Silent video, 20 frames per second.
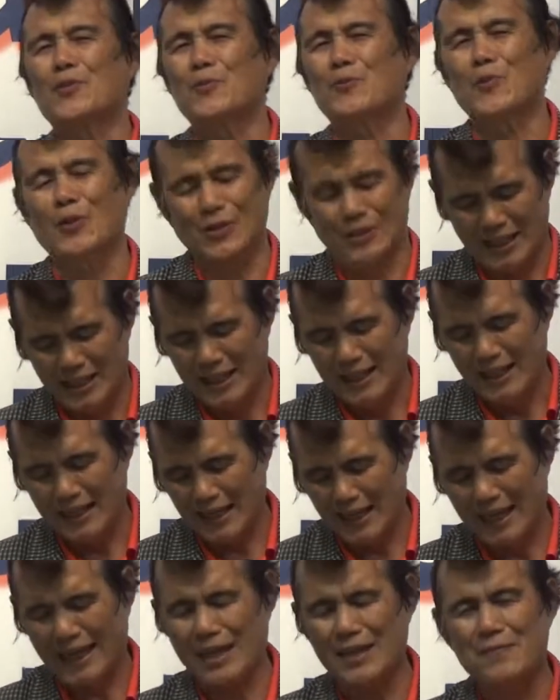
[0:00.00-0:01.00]
Lord.
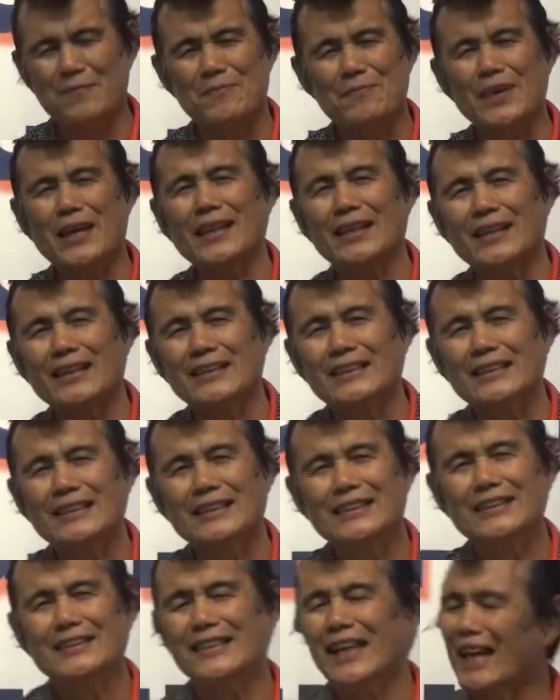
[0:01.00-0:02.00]
Amen.
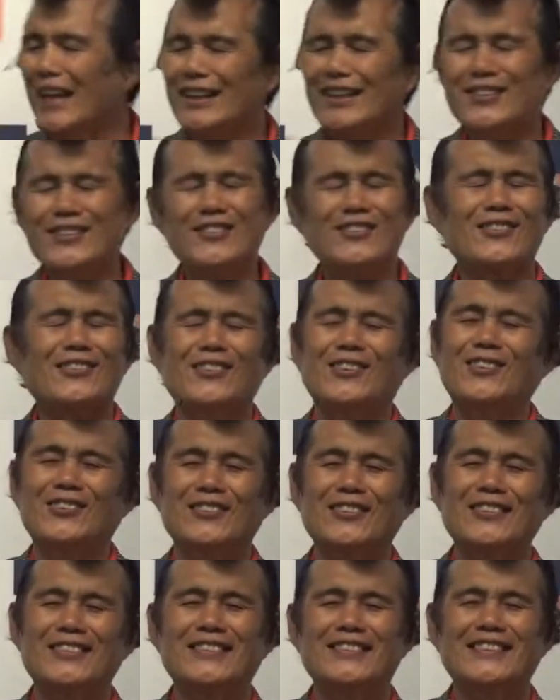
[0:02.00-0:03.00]
Thank you,
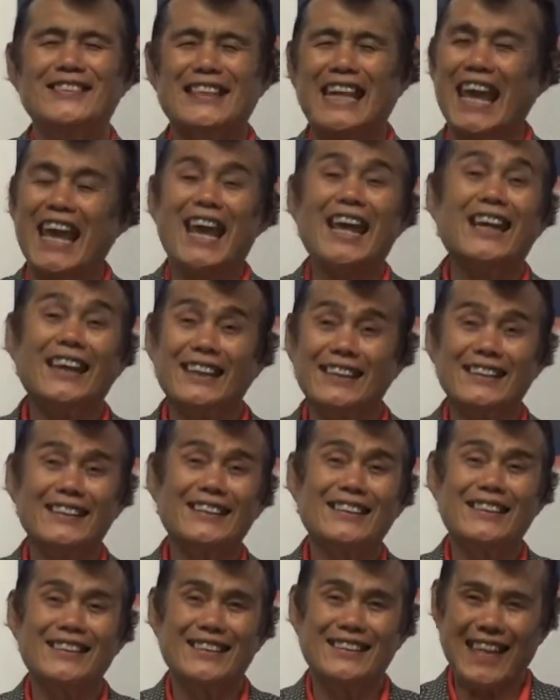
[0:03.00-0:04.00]
Lord. Yeah,
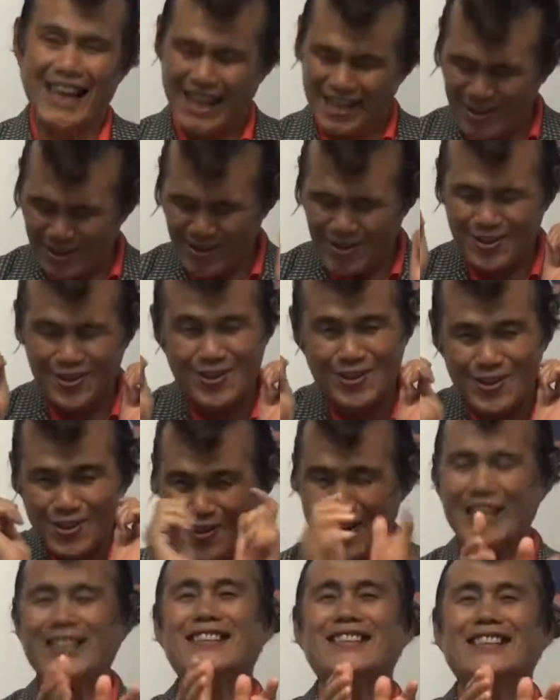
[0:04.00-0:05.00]
that
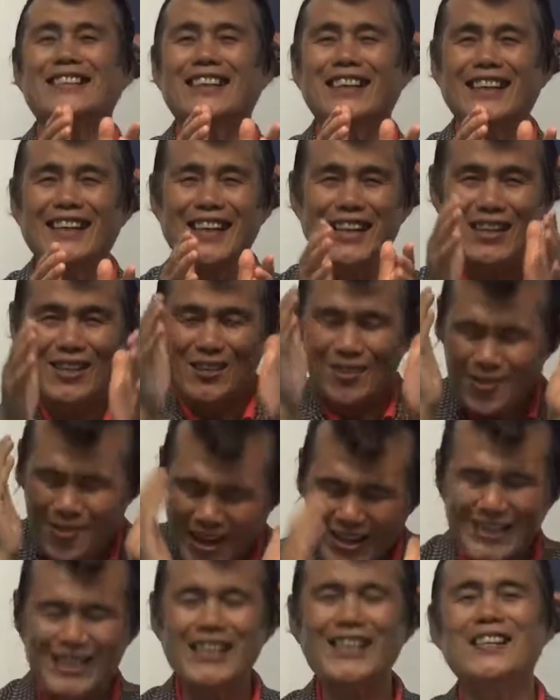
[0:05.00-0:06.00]
you are
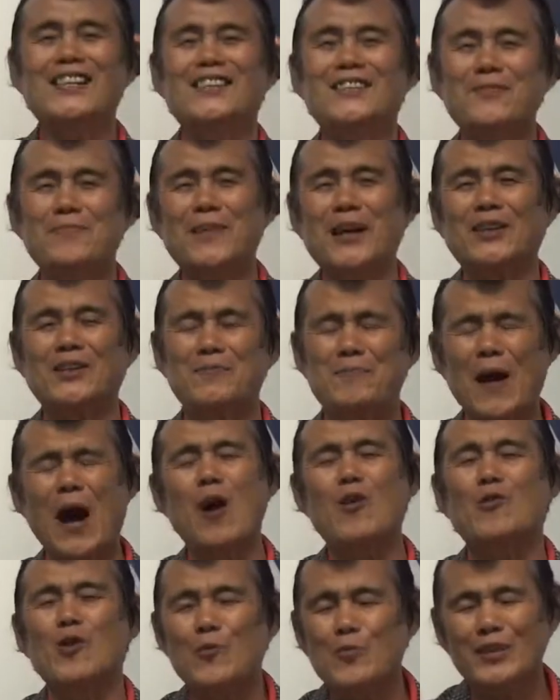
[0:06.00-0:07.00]
healed by the
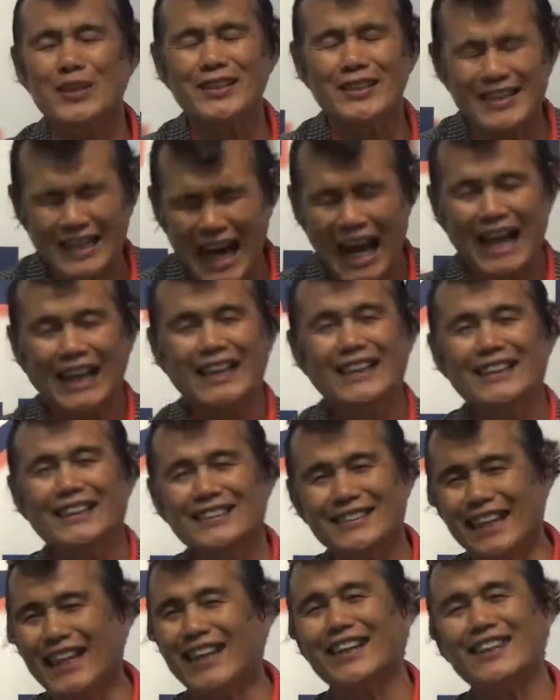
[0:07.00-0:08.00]
power of God.
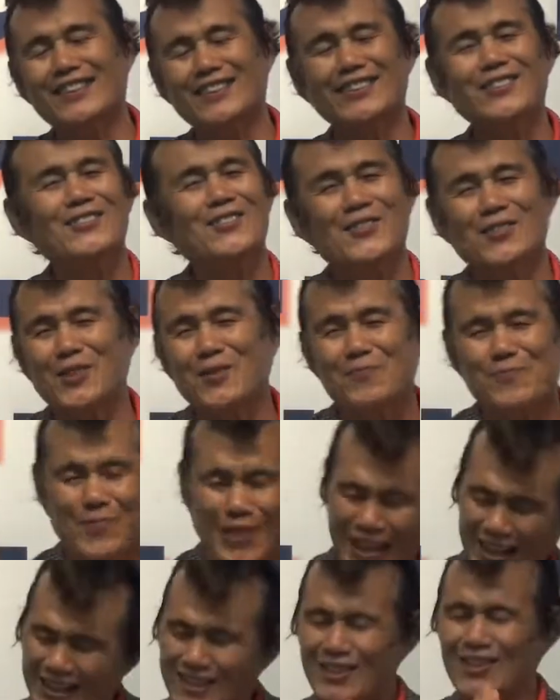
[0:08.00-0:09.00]
Thank you, Lord.
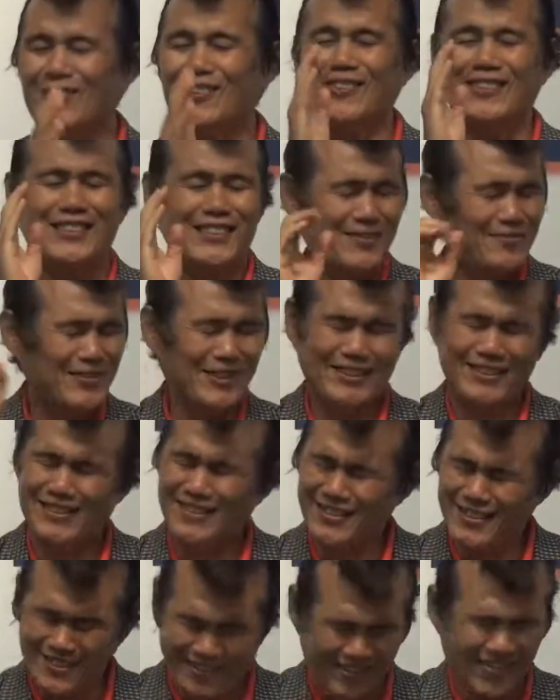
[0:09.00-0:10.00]
Pray the Lord. Give me
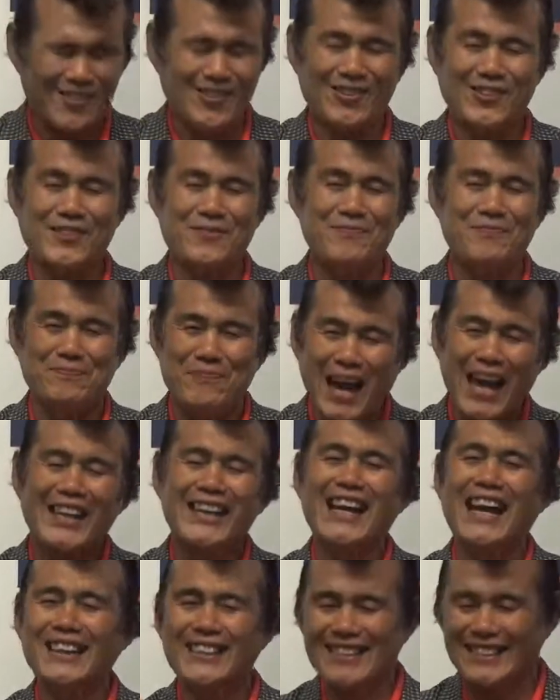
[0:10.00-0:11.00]
glory. My
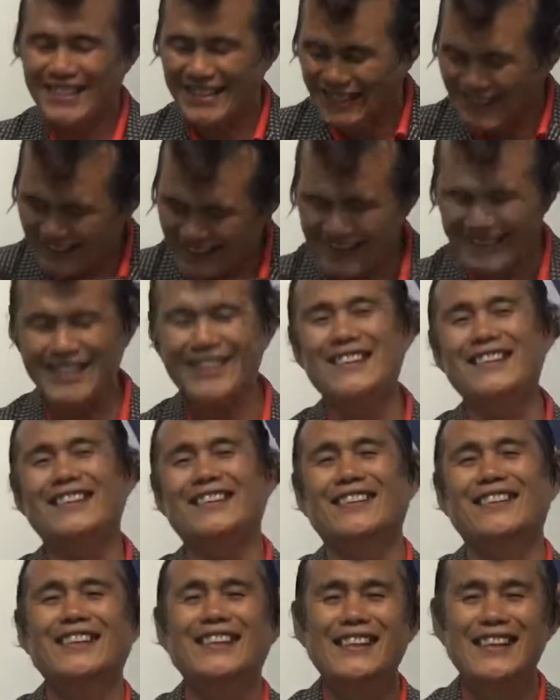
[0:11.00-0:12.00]
God is a
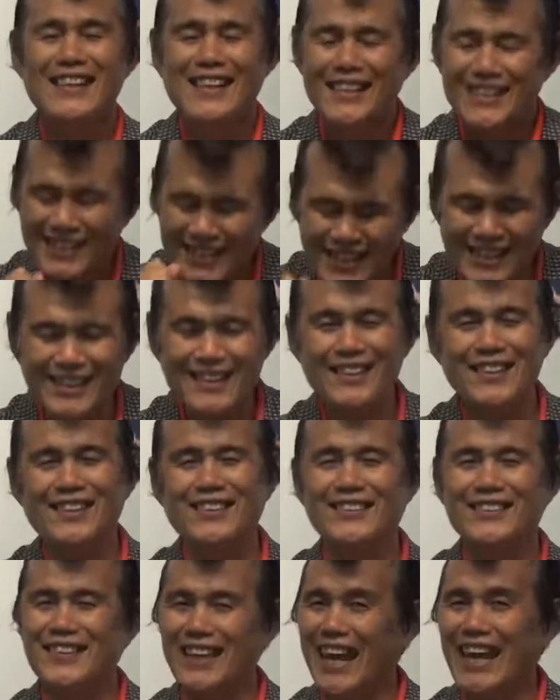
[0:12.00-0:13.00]
healer.
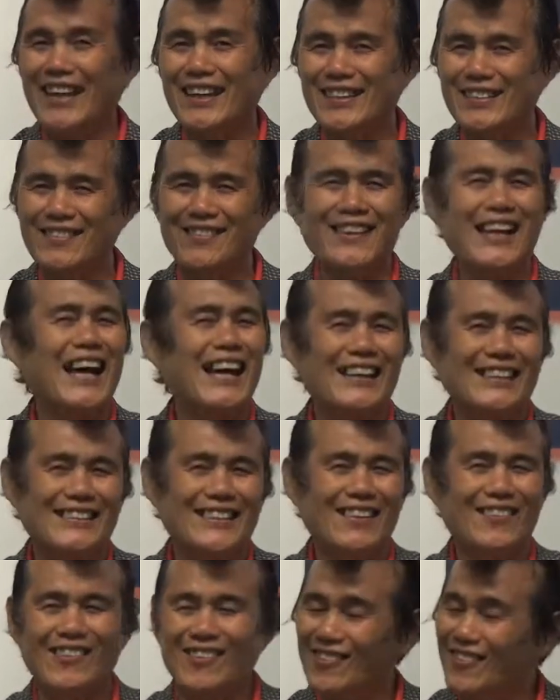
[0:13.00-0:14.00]
Thank you, Lord.
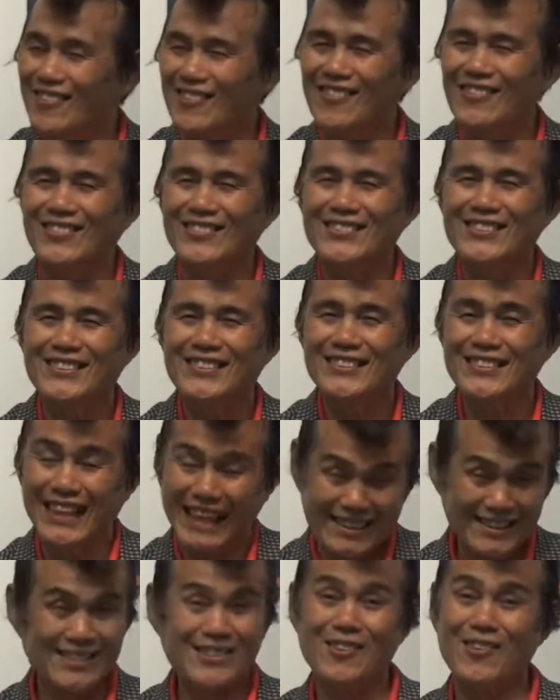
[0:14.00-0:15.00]
Oh,
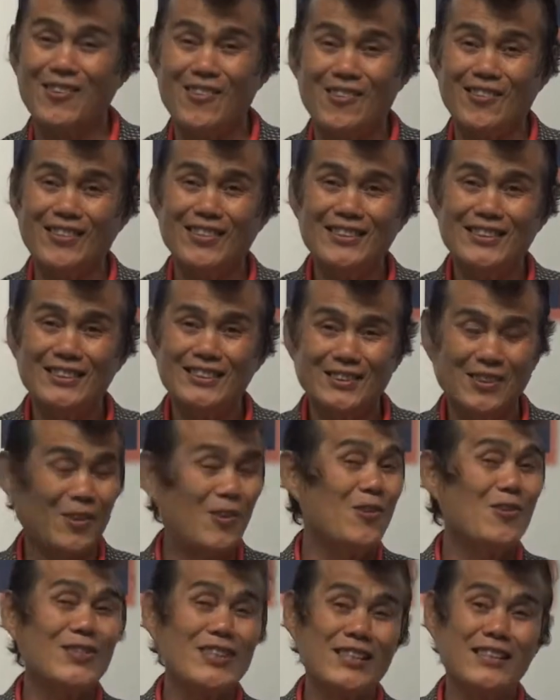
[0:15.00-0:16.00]
that's strong.
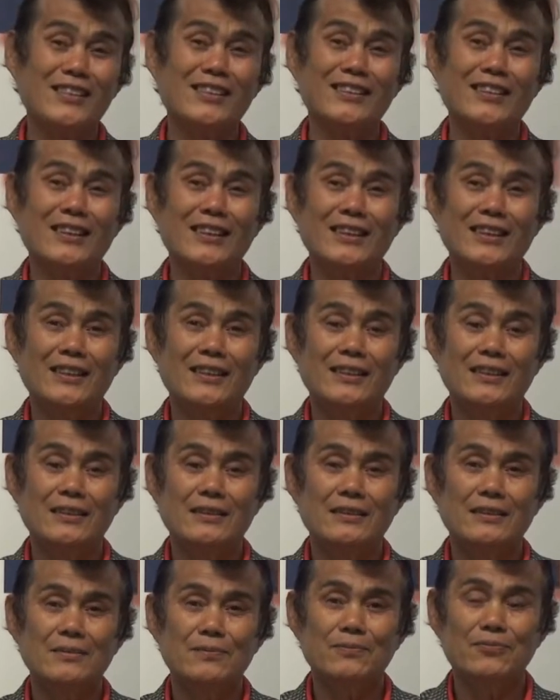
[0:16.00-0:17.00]
Strong is the
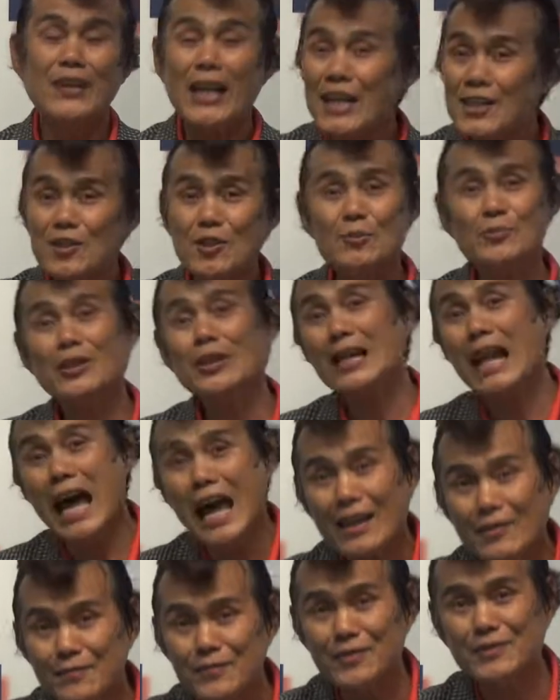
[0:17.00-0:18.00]
praise of the
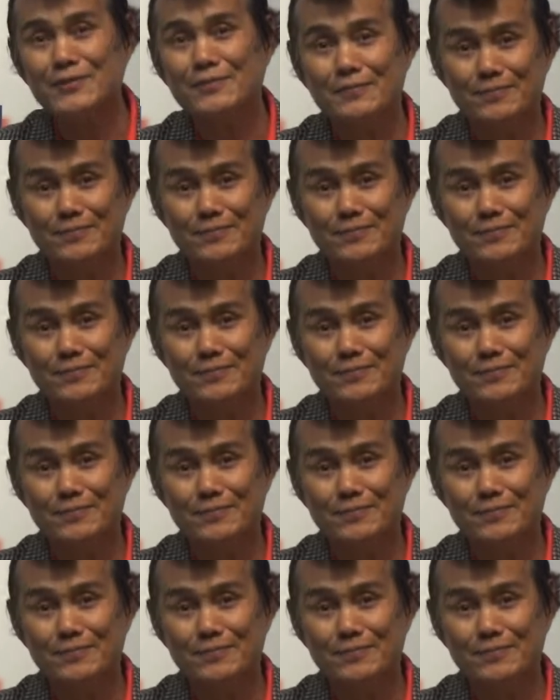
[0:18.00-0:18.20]
life.